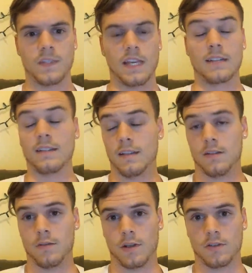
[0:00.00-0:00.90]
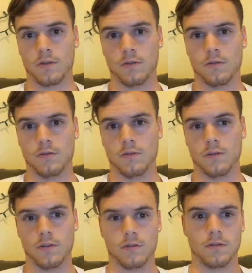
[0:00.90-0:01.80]
lactate threshold
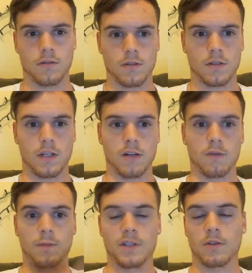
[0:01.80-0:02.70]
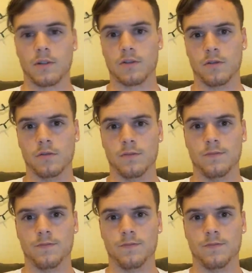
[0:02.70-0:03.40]
or anaerobic threshold.